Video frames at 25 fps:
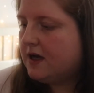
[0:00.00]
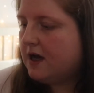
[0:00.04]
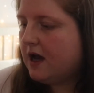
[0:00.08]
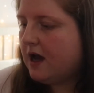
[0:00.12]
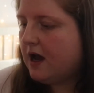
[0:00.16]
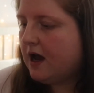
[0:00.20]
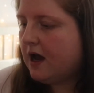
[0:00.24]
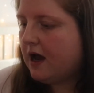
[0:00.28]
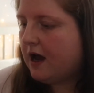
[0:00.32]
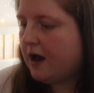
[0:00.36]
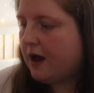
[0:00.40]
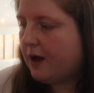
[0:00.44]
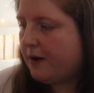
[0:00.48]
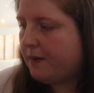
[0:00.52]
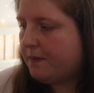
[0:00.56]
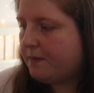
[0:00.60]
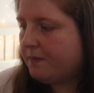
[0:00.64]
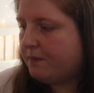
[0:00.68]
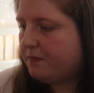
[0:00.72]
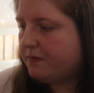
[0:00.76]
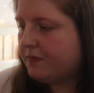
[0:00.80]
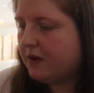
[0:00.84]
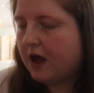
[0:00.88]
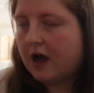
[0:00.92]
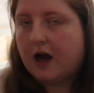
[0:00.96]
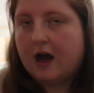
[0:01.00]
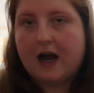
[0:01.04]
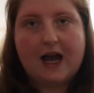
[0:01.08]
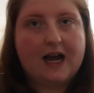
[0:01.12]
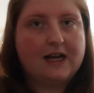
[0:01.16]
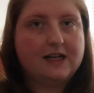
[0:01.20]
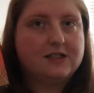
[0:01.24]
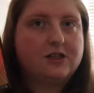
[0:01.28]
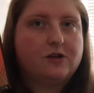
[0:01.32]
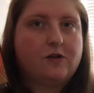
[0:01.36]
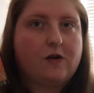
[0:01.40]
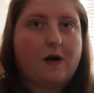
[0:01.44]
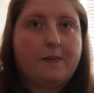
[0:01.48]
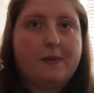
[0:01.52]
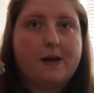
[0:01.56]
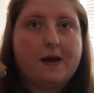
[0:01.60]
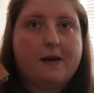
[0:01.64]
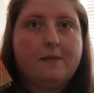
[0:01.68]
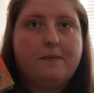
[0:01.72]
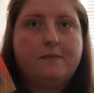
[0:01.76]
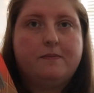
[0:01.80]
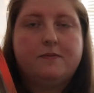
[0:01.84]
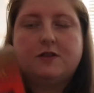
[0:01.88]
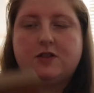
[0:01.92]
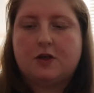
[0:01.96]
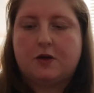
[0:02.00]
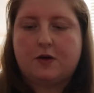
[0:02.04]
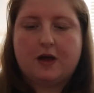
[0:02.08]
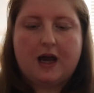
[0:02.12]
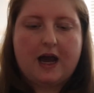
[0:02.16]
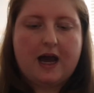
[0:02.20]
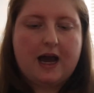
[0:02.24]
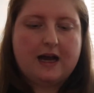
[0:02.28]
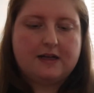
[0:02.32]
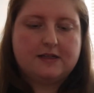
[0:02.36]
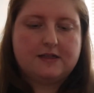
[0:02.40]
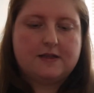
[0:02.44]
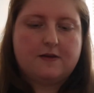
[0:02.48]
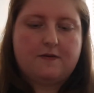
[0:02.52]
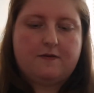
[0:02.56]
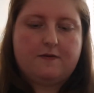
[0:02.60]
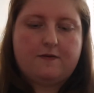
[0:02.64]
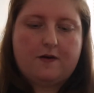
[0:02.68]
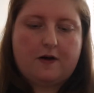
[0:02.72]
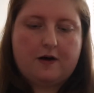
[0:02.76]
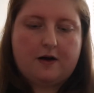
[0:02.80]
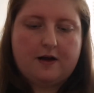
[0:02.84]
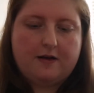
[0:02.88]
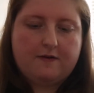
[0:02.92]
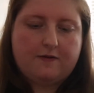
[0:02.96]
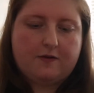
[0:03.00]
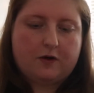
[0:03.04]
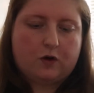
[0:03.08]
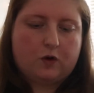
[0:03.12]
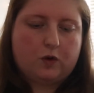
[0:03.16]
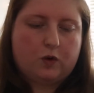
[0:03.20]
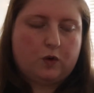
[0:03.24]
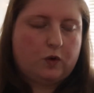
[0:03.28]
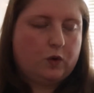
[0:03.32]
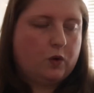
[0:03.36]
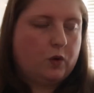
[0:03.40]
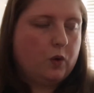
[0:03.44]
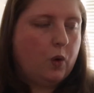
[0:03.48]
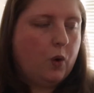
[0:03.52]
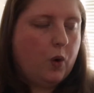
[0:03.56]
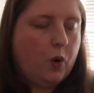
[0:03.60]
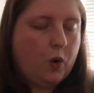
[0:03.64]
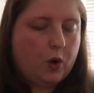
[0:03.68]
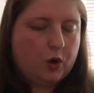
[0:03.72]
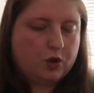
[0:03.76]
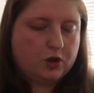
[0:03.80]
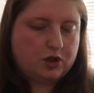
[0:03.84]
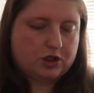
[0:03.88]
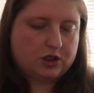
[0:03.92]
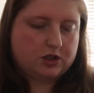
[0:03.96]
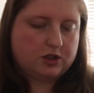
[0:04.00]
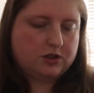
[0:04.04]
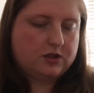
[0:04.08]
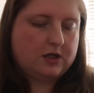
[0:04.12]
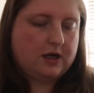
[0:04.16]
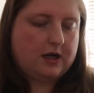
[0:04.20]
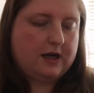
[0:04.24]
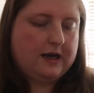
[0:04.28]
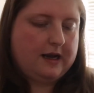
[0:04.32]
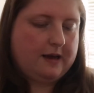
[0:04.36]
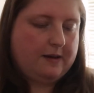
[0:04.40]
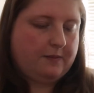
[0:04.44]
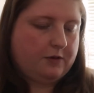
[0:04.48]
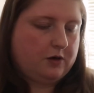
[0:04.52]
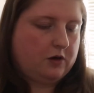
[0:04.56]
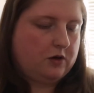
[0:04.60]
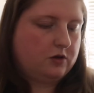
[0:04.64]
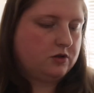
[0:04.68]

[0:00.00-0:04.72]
I had to grab it. So it has 5 gorgeous lip gloss